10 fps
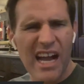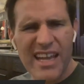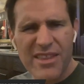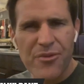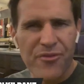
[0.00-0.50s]
I
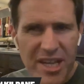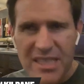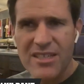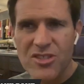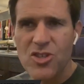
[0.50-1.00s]
get the
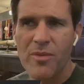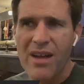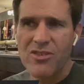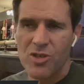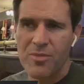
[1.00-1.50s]
feeling
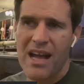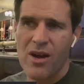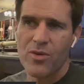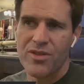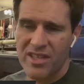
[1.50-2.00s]
somehow,
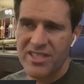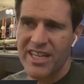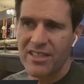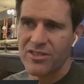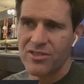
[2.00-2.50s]
somehow with this
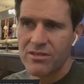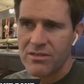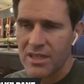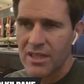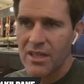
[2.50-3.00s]
England